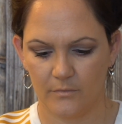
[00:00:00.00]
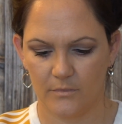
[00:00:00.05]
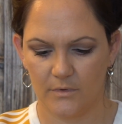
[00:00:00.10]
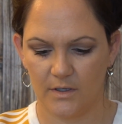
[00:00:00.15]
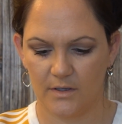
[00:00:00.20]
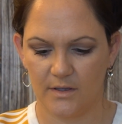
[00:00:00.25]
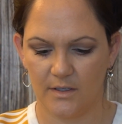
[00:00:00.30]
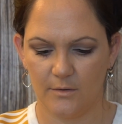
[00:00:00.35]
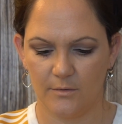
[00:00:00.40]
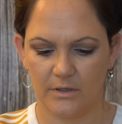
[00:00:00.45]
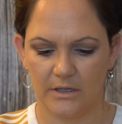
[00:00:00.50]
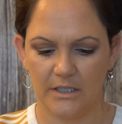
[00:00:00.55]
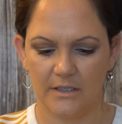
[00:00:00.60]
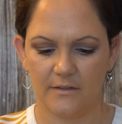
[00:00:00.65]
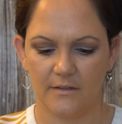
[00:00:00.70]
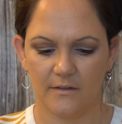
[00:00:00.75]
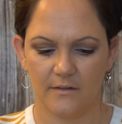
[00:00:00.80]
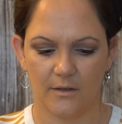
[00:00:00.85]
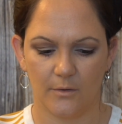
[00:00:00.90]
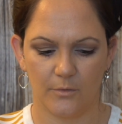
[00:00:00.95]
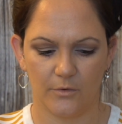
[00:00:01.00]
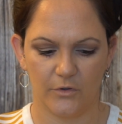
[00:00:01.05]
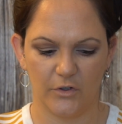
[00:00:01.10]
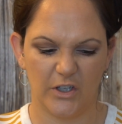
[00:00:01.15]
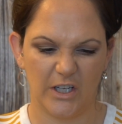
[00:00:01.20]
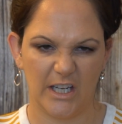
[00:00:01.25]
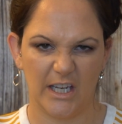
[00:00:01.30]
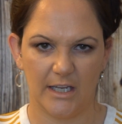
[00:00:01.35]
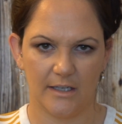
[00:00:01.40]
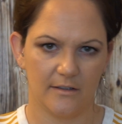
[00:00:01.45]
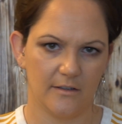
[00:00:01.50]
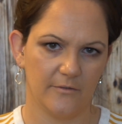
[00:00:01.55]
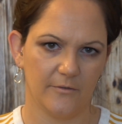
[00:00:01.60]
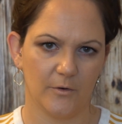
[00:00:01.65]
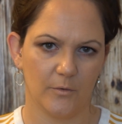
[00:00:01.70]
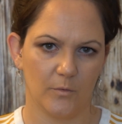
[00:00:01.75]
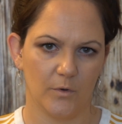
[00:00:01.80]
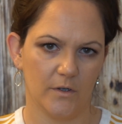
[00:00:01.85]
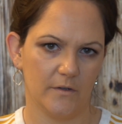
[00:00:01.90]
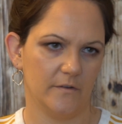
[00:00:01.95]
the thing with this is I was looking at
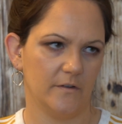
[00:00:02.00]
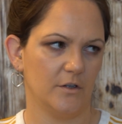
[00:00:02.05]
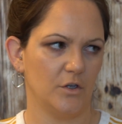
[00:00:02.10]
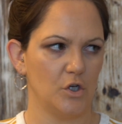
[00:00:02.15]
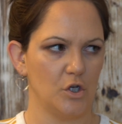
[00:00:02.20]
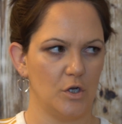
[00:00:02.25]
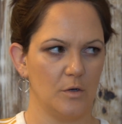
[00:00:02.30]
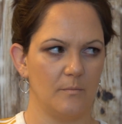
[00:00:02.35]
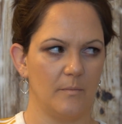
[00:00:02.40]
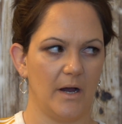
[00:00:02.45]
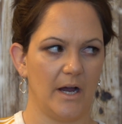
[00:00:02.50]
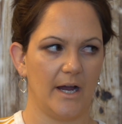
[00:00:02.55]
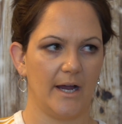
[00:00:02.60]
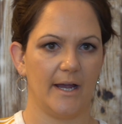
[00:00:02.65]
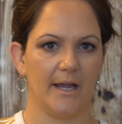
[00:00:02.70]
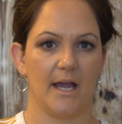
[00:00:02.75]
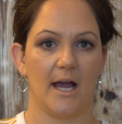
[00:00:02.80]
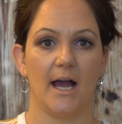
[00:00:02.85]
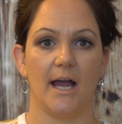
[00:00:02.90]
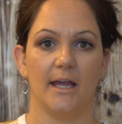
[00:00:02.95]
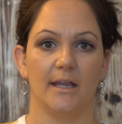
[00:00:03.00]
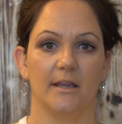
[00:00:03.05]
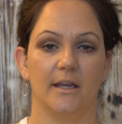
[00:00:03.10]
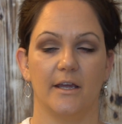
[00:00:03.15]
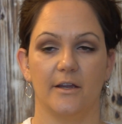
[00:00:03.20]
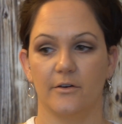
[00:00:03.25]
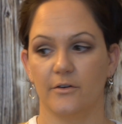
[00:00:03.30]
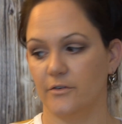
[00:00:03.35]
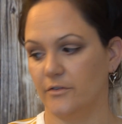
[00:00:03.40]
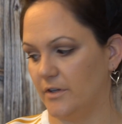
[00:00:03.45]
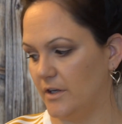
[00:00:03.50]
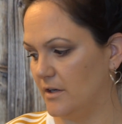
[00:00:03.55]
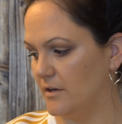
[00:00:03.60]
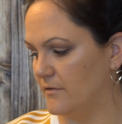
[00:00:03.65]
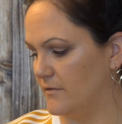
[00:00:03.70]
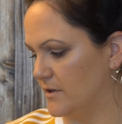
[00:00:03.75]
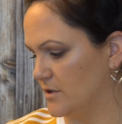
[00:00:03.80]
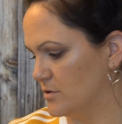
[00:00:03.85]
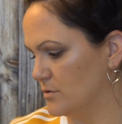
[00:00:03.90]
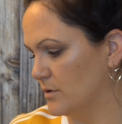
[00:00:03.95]
different ones, and you could buy highlighters
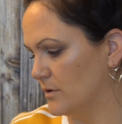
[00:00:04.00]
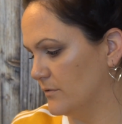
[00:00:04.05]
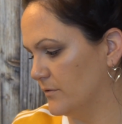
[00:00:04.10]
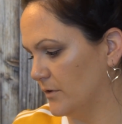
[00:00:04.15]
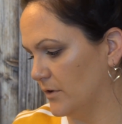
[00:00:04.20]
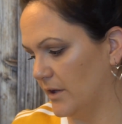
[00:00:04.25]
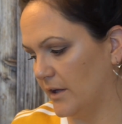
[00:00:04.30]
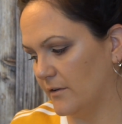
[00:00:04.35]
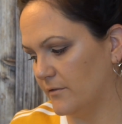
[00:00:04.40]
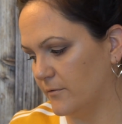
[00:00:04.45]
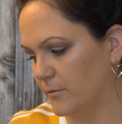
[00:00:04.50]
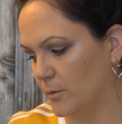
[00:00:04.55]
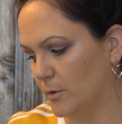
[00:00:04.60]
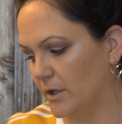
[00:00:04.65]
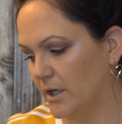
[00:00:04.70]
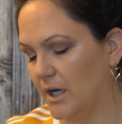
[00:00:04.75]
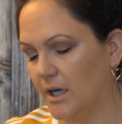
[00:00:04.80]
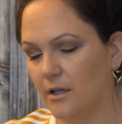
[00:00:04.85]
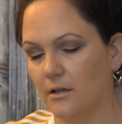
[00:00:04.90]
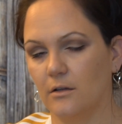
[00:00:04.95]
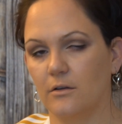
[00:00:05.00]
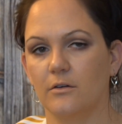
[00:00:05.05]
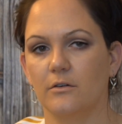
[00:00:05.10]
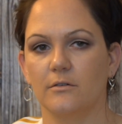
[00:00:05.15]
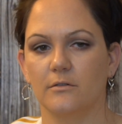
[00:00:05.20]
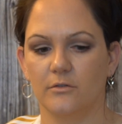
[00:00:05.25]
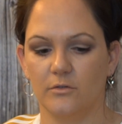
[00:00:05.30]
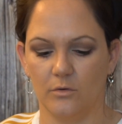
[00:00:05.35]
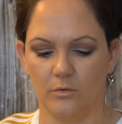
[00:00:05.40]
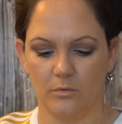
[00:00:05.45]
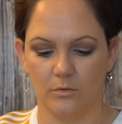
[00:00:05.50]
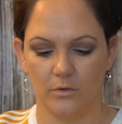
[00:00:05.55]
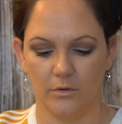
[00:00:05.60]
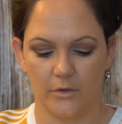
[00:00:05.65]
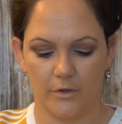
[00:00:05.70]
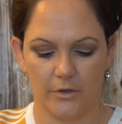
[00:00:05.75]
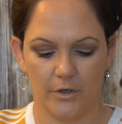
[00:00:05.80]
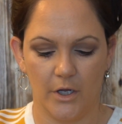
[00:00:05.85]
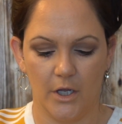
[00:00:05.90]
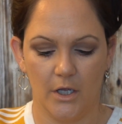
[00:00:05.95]
individually for like $4,
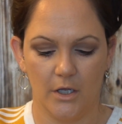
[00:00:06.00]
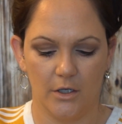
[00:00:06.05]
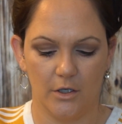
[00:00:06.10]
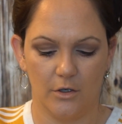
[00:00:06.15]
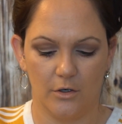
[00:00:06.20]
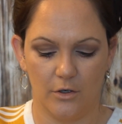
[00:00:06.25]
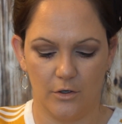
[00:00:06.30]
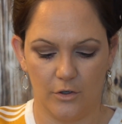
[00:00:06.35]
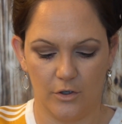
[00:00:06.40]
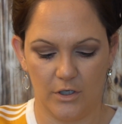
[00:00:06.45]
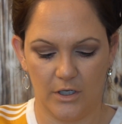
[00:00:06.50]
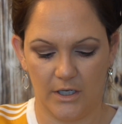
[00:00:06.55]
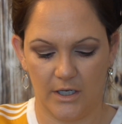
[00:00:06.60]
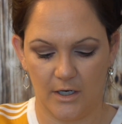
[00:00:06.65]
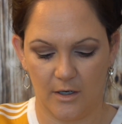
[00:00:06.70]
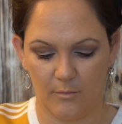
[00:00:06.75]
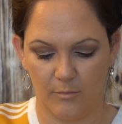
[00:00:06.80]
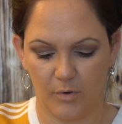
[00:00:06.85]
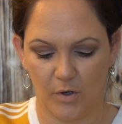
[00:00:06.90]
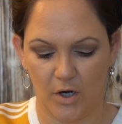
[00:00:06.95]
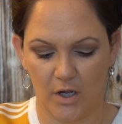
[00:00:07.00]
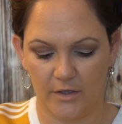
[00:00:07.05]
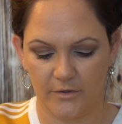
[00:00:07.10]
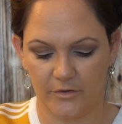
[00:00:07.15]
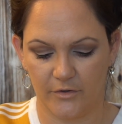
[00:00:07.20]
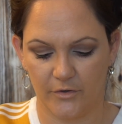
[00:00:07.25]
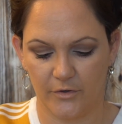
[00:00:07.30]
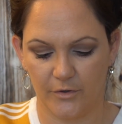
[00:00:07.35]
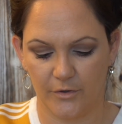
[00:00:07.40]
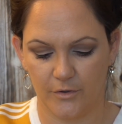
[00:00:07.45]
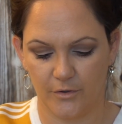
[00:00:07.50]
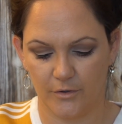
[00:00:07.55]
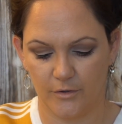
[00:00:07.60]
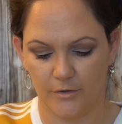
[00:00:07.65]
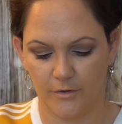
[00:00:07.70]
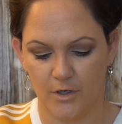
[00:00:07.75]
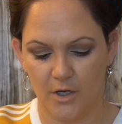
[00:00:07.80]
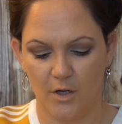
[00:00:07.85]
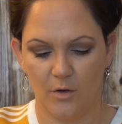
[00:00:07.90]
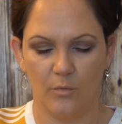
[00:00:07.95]
or you know, you could get a
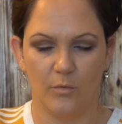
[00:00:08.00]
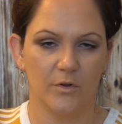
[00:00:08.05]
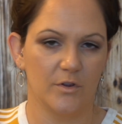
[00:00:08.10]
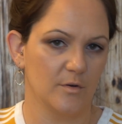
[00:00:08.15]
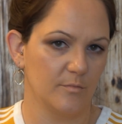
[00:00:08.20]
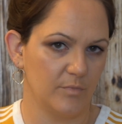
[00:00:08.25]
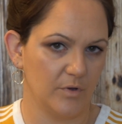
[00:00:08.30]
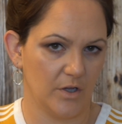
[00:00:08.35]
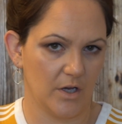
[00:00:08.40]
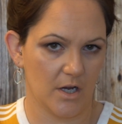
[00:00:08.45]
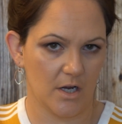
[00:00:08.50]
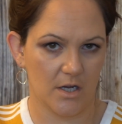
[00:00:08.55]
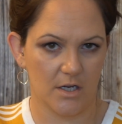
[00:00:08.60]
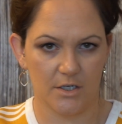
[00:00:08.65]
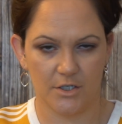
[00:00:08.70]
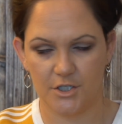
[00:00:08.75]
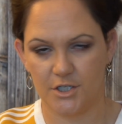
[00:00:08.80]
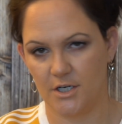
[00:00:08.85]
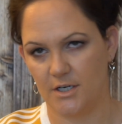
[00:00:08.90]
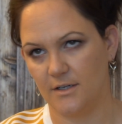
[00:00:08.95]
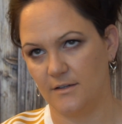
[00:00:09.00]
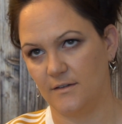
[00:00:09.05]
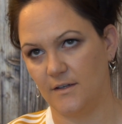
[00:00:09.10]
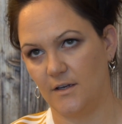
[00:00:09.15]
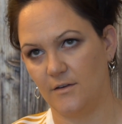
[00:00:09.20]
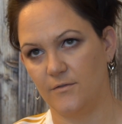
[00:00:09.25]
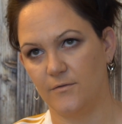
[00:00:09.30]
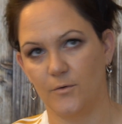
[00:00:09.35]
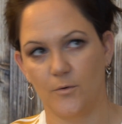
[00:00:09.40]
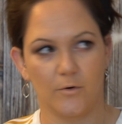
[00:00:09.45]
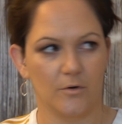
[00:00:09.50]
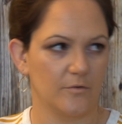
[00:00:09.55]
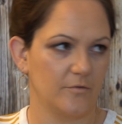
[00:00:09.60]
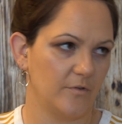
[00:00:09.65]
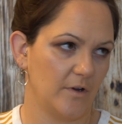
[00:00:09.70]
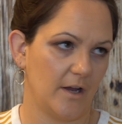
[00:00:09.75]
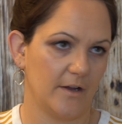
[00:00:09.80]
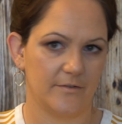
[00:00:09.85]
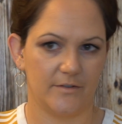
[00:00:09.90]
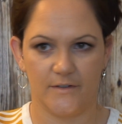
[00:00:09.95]
bronzer with a blush and it's like $4, $5,
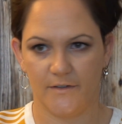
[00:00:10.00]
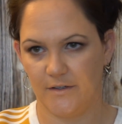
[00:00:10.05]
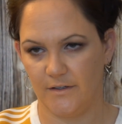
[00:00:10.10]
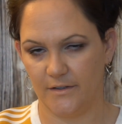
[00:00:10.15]
$6.